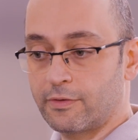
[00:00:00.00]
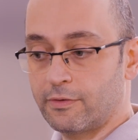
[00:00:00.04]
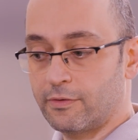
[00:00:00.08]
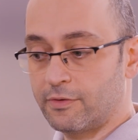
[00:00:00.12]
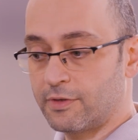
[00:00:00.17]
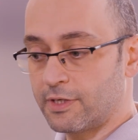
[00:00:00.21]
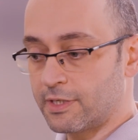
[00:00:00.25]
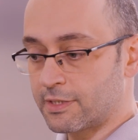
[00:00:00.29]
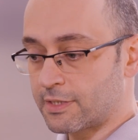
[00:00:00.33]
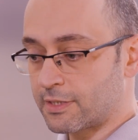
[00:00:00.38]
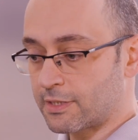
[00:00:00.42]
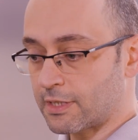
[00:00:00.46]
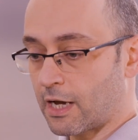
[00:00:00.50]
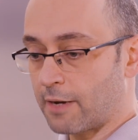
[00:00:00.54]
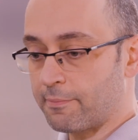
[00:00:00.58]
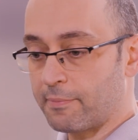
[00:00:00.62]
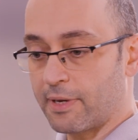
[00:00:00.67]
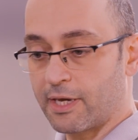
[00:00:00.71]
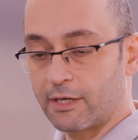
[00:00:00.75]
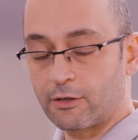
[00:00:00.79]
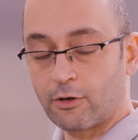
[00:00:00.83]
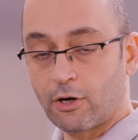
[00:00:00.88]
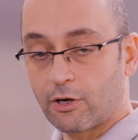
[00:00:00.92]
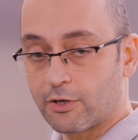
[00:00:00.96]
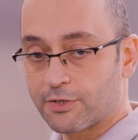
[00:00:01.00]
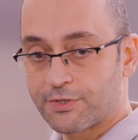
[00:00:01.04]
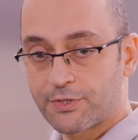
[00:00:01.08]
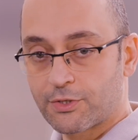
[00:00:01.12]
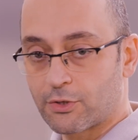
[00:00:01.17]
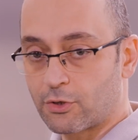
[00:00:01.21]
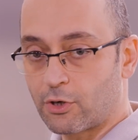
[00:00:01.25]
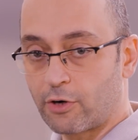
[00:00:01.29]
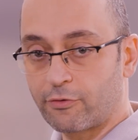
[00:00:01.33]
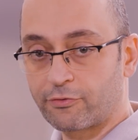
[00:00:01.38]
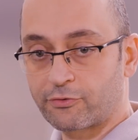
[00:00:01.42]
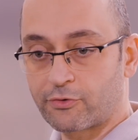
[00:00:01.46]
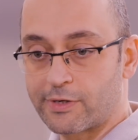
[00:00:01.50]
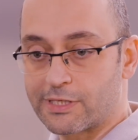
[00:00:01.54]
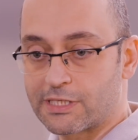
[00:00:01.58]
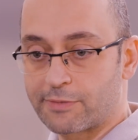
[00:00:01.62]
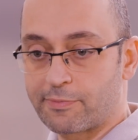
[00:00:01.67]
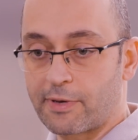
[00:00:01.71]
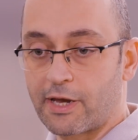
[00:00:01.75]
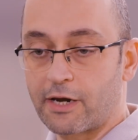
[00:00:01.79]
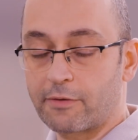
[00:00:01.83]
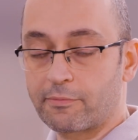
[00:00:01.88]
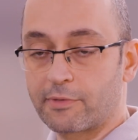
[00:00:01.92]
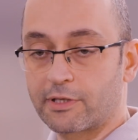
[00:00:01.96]
these are made also of
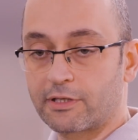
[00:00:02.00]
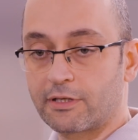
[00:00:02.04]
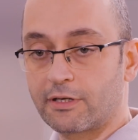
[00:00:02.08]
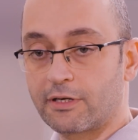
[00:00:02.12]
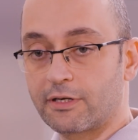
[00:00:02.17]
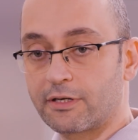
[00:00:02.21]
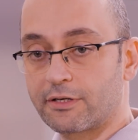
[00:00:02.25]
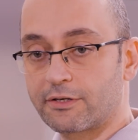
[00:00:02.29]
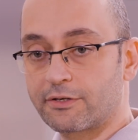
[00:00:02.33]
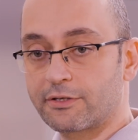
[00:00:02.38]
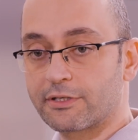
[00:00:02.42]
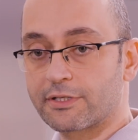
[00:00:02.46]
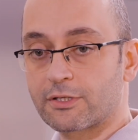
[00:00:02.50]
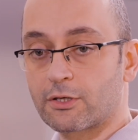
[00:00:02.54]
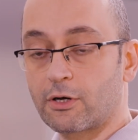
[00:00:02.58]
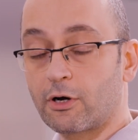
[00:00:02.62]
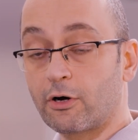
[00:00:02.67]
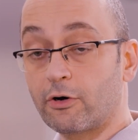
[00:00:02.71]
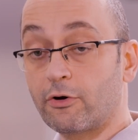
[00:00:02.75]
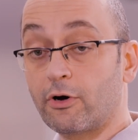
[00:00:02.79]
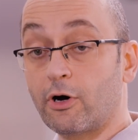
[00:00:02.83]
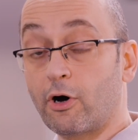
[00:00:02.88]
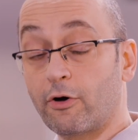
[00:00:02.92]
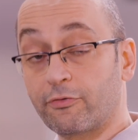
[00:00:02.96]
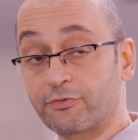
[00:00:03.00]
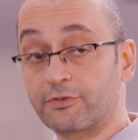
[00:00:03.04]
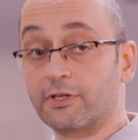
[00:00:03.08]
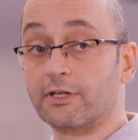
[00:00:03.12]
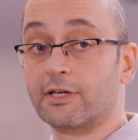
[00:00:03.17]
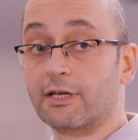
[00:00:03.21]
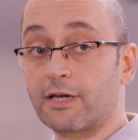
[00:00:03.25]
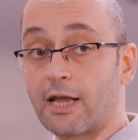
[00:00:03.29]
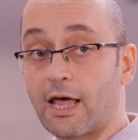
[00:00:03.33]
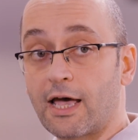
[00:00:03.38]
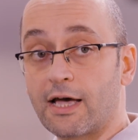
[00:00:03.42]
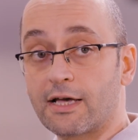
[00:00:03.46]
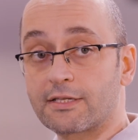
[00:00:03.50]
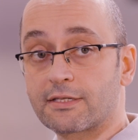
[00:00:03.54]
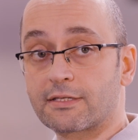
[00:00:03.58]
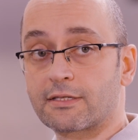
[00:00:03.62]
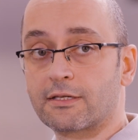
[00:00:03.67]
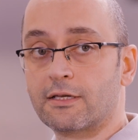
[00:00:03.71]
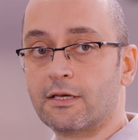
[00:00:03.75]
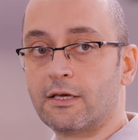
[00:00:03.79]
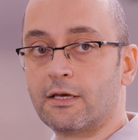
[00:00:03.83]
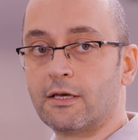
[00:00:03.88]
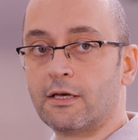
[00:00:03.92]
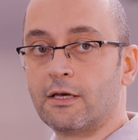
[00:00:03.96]
transparent materials, often glass,
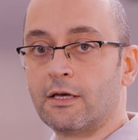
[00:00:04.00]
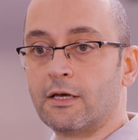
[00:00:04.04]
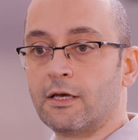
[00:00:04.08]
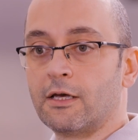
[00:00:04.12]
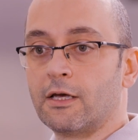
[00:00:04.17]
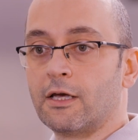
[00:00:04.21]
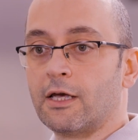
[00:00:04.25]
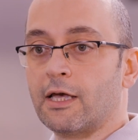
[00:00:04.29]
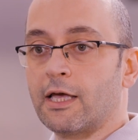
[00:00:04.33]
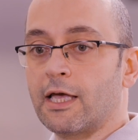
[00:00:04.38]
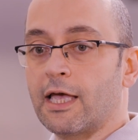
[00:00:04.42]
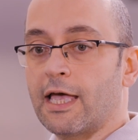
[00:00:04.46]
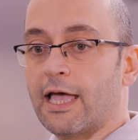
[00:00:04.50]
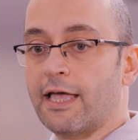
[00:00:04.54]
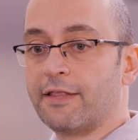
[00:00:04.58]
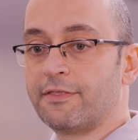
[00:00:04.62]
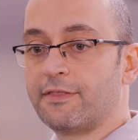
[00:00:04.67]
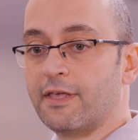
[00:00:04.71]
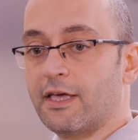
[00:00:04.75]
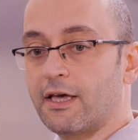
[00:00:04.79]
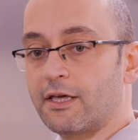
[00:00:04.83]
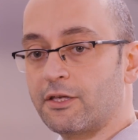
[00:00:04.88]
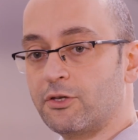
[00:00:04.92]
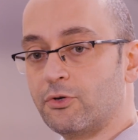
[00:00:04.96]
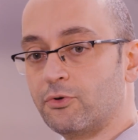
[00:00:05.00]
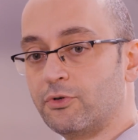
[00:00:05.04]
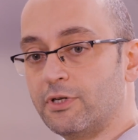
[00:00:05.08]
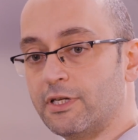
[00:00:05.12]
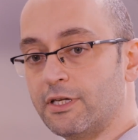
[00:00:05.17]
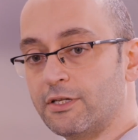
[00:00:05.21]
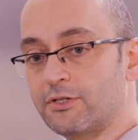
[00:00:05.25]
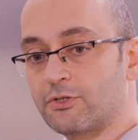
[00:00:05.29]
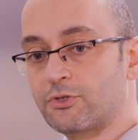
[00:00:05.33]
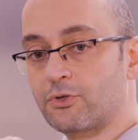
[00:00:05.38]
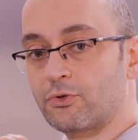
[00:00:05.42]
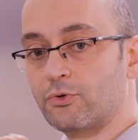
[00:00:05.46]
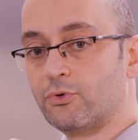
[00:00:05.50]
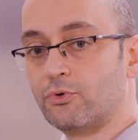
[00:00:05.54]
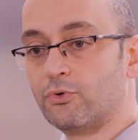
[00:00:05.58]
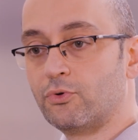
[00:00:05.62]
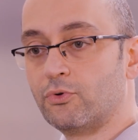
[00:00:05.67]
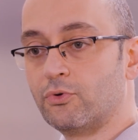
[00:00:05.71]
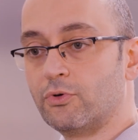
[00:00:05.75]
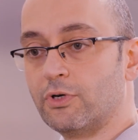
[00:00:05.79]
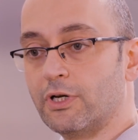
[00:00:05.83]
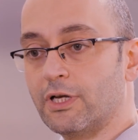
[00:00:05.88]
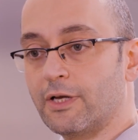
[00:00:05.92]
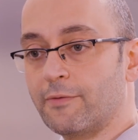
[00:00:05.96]
and there you need
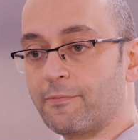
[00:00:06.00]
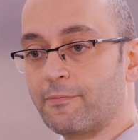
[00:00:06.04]
to